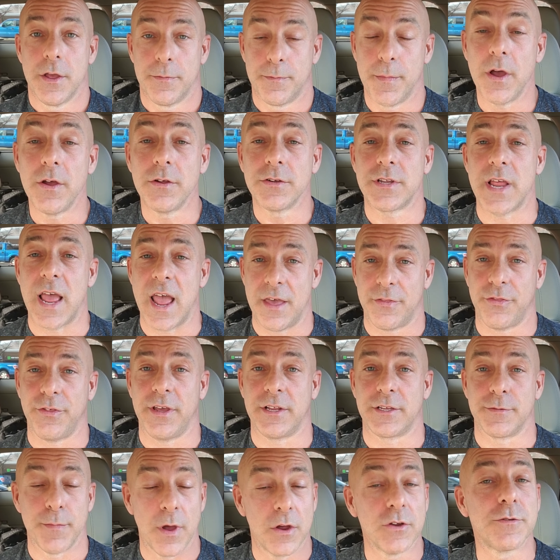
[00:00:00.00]
Most
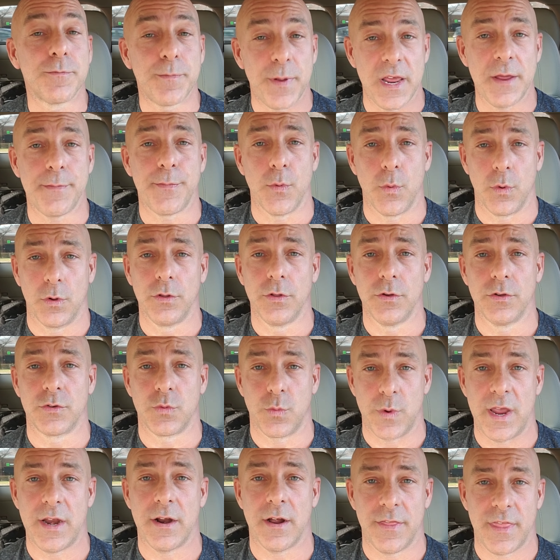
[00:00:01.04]
athletes, most people will lose
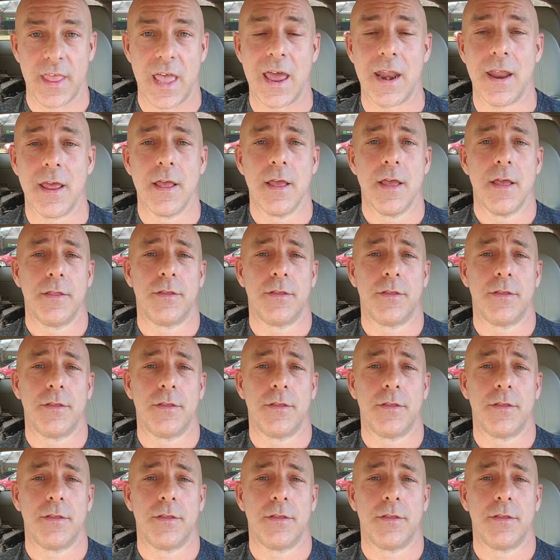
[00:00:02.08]
weight on that